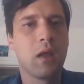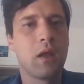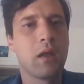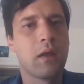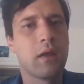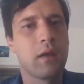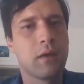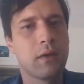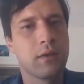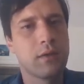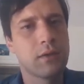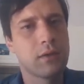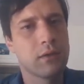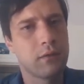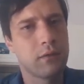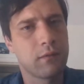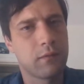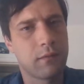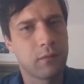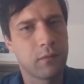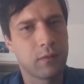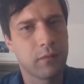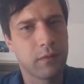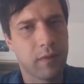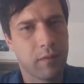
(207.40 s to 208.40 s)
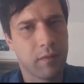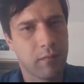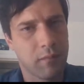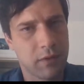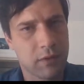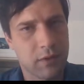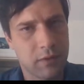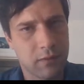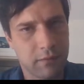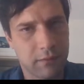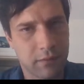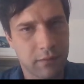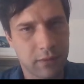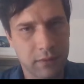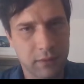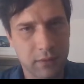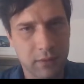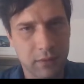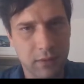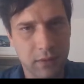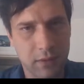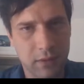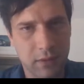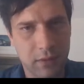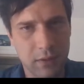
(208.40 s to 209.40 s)
The initial foray must have
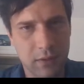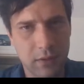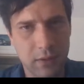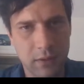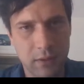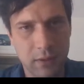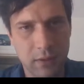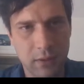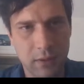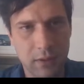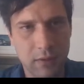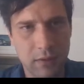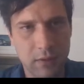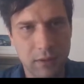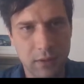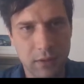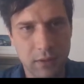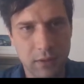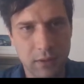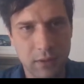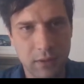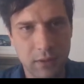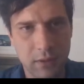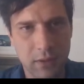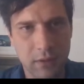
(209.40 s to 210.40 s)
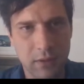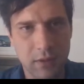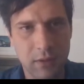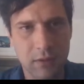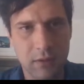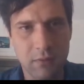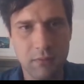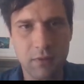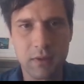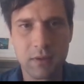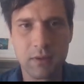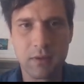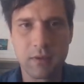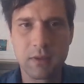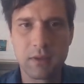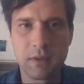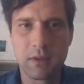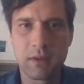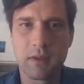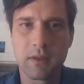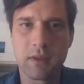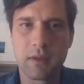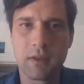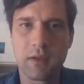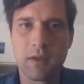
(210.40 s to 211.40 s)
exhausted his energies, since he returns
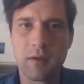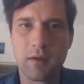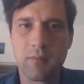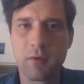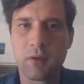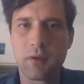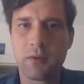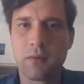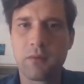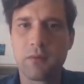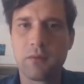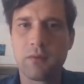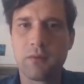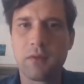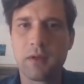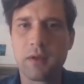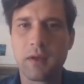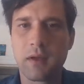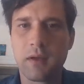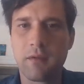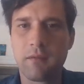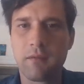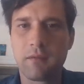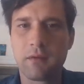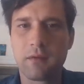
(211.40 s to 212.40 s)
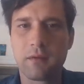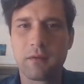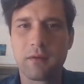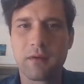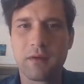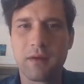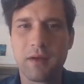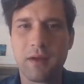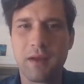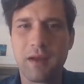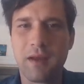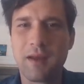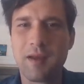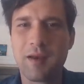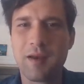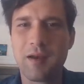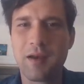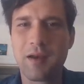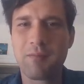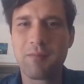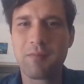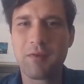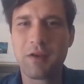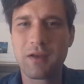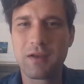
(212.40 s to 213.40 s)
to the topic only after an
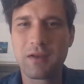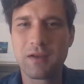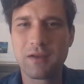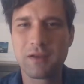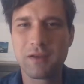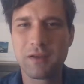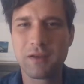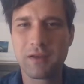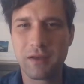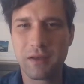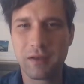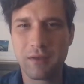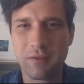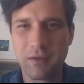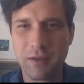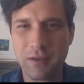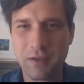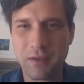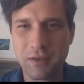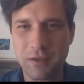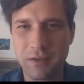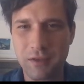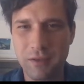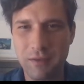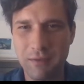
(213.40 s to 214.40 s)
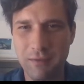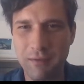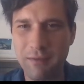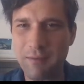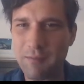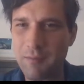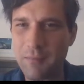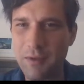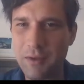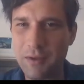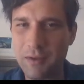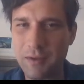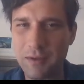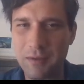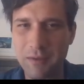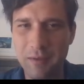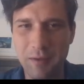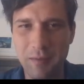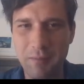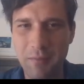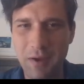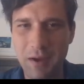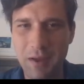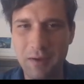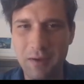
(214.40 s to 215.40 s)
8-page digression on
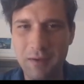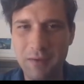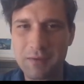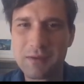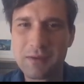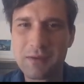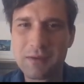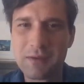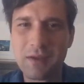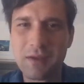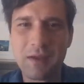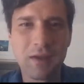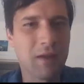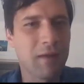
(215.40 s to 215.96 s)
military matters.